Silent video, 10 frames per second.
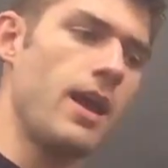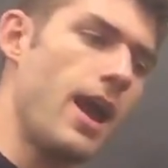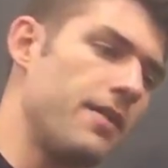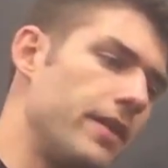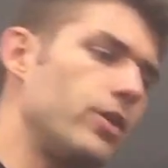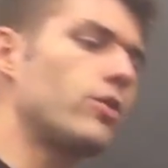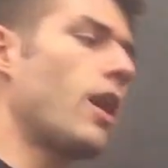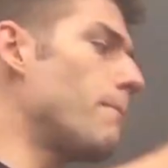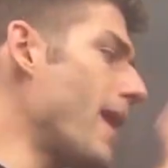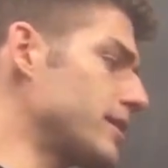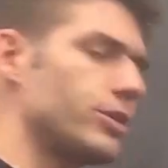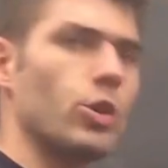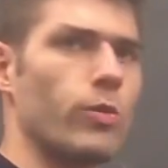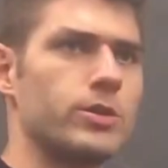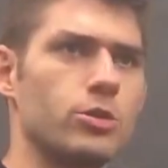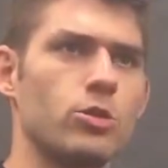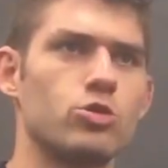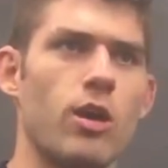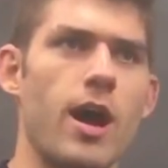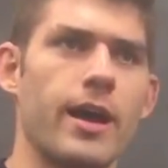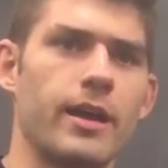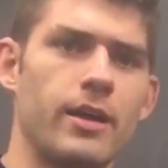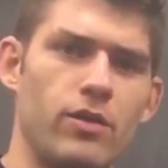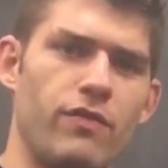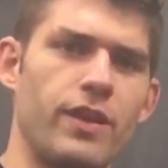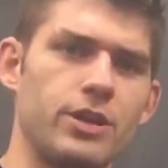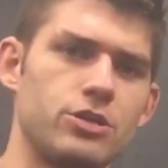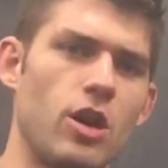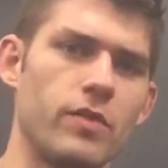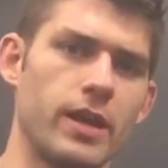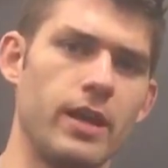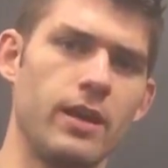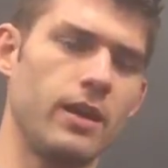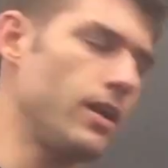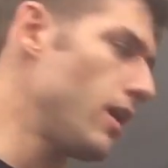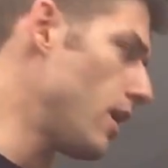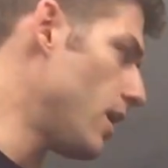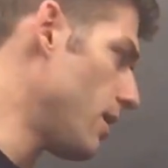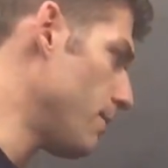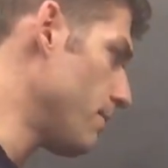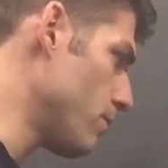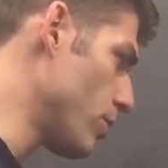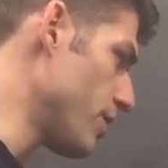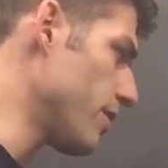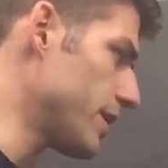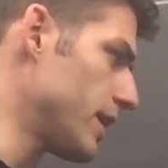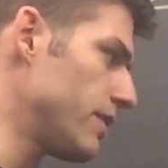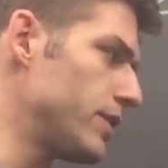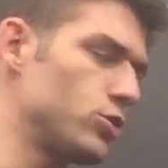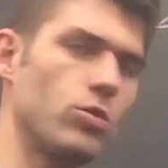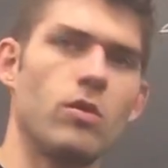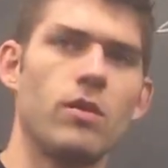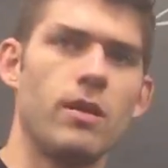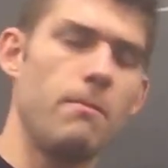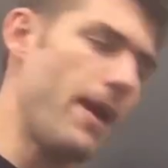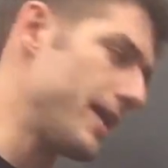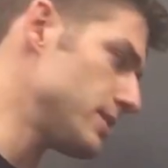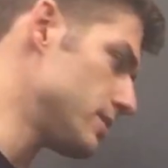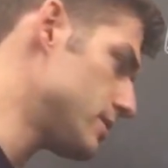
And then you come back to your original drawing and you finish solving it with all the individual masses